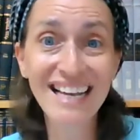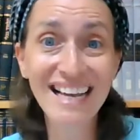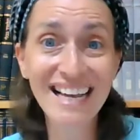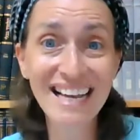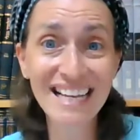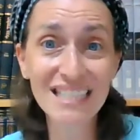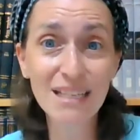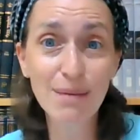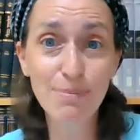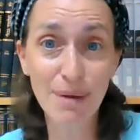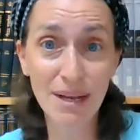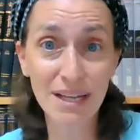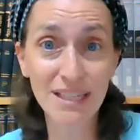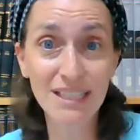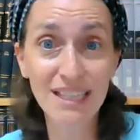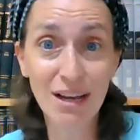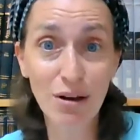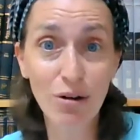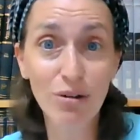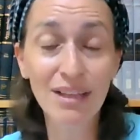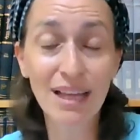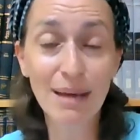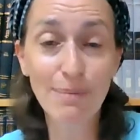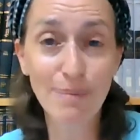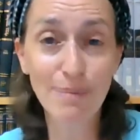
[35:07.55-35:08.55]
is it because they
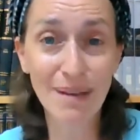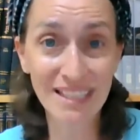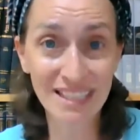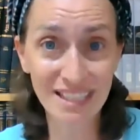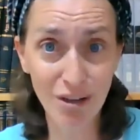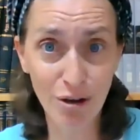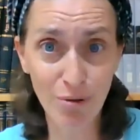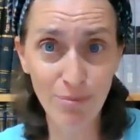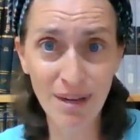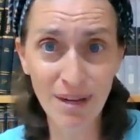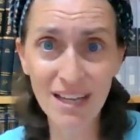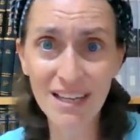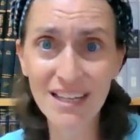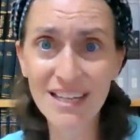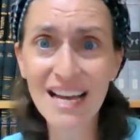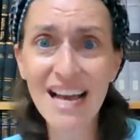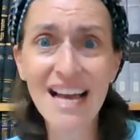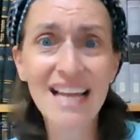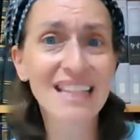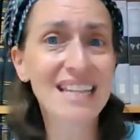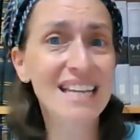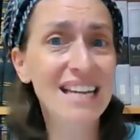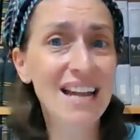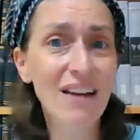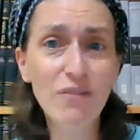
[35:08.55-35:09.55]
hold like Ben Zoma
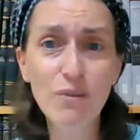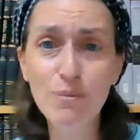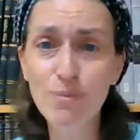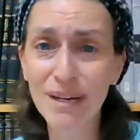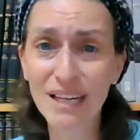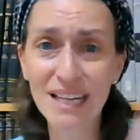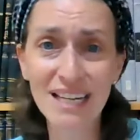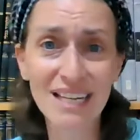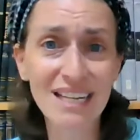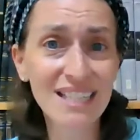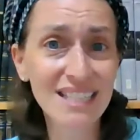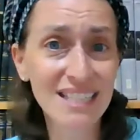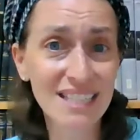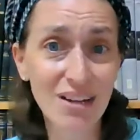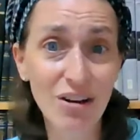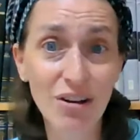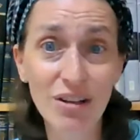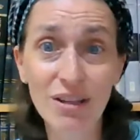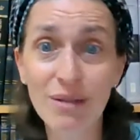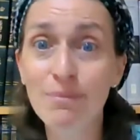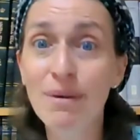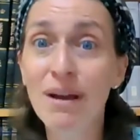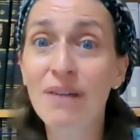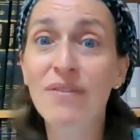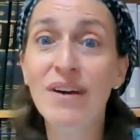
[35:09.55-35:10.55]
that everybody needs to go
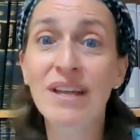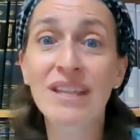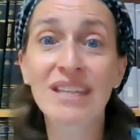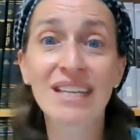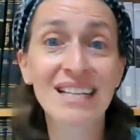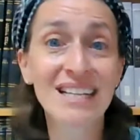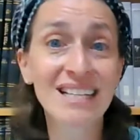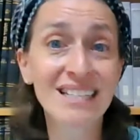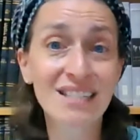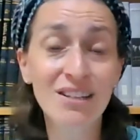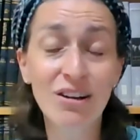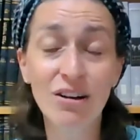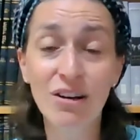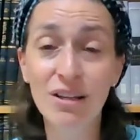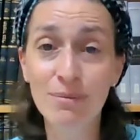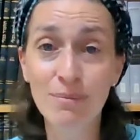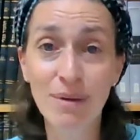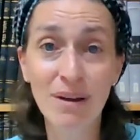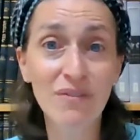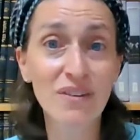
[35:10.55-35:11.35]
to the mikveh and they need to go to the